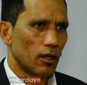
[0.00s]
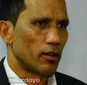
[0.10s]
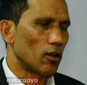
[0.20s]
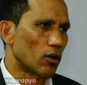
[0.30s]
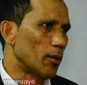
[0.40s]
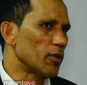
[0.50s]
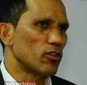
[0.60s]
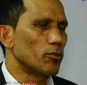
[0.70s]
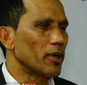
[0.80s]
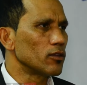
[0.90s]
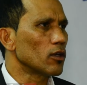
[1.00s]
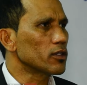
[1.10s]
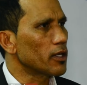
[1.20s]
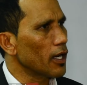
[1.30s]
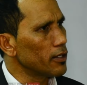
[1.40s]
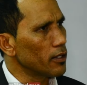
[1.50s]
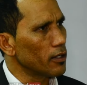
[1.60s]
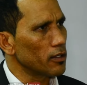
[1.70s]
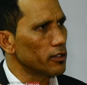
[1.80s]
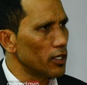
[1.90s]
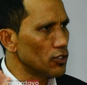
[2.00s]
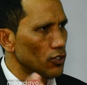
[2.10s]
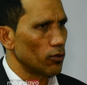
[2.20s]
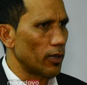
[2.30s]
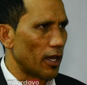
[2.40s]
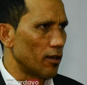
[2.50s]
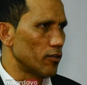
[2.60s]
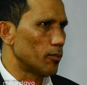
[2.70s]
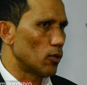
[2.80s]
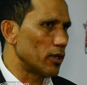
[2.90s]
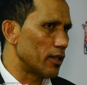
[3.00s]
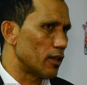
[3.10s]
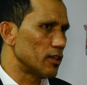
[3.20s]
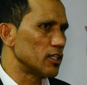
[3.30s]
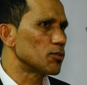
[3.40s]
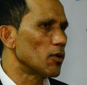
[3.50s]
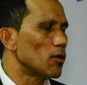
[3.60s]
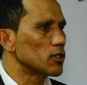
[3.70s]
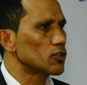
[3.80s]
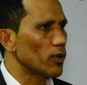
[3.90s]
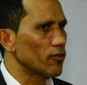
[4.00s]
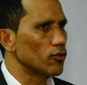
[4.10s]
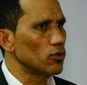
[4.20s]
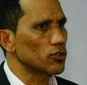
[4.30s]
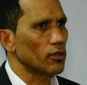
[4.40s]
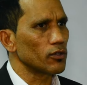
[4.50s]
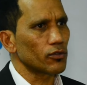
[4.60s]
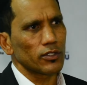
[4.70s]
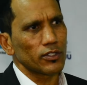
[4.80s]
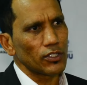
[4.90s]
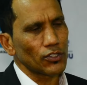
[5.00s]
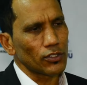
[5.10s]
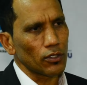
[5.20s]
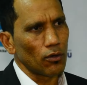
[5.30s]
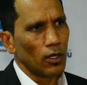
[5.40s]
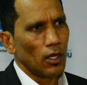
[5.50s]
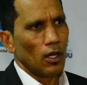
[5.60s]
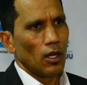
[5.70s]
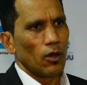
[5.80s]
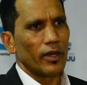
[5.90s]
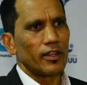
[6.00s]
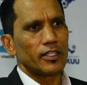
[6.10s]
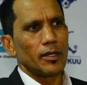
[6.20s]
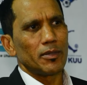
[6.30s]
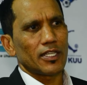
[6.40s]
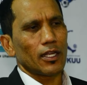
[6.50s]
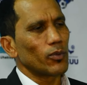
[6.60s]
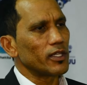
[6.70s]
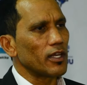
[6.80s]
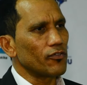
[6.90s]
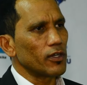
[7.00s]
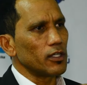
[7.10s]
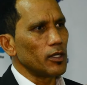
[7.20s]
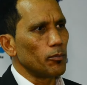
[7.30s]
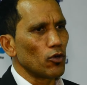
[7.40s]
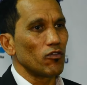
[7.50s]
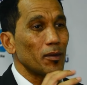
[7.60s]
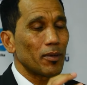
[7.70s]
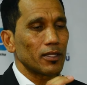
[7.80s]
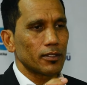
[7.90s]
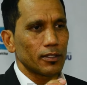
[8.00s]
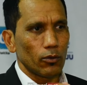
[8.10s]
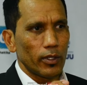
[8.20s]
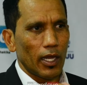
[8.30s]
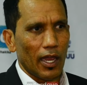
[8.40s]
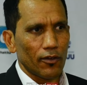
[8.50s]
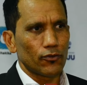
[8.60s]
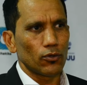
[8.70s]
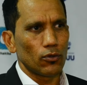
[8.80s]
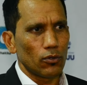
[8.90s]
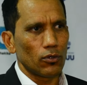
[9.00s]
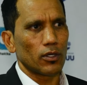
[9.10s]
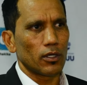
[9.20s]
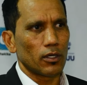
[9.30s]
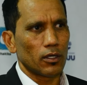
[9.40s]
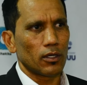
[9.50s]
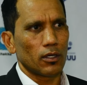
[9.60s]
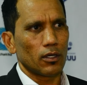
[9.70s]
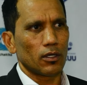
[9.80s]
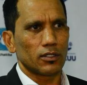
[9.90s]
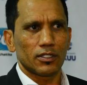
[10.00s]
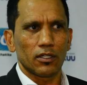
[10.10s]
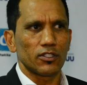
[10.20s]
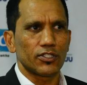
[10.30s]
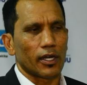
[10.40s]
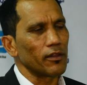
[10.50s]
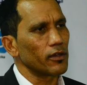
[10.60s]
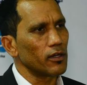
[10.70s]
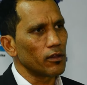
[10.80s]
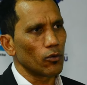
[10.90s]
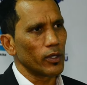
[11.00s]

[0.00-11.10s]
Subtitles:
they are coming through but not creating real danger. We have the ball, and in these moments we have to use on the transition. So where the team is at, we're definitely improving, but we have to still strengthening the